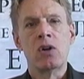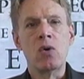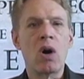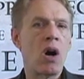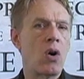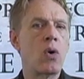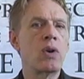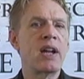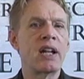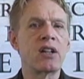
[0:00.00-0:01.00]
who
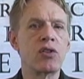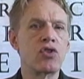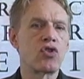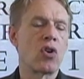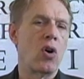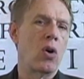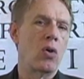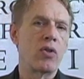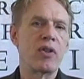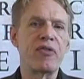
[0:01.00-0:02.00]
own and
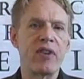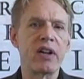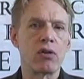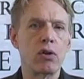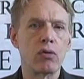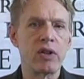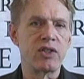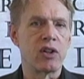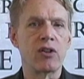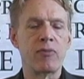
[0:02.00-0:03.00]
control the Federal
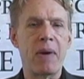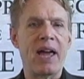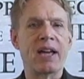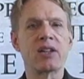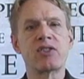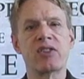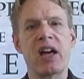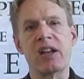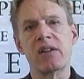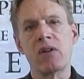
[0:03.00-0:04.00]
Reserve banks
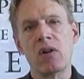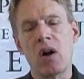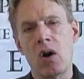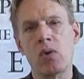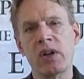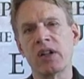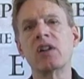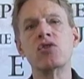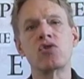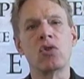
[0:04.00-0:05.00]
that own
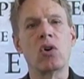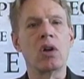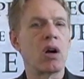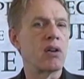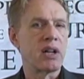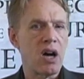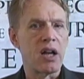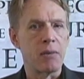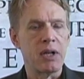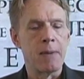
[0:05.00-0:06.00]
and control our
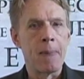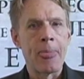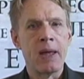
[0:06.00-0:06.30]
economy.